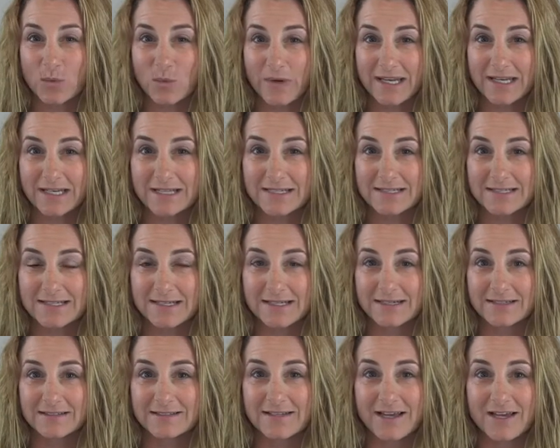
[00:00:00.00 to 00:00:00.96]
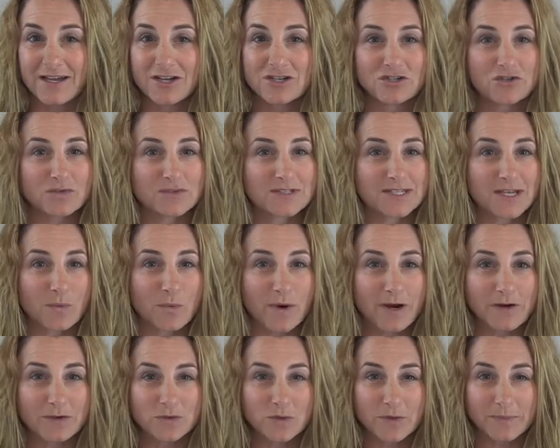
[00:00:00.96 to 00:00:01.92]
weaknesses, choosing
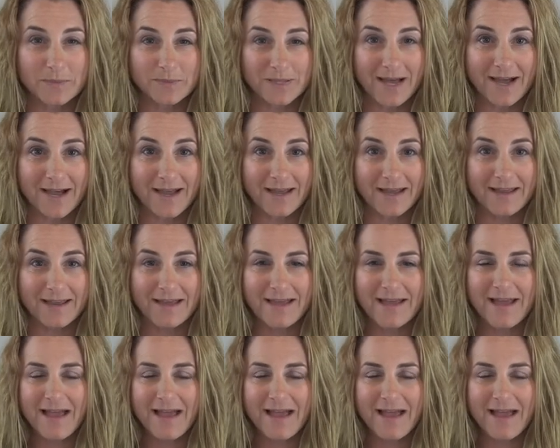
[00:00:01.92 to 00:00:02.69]
where to apply,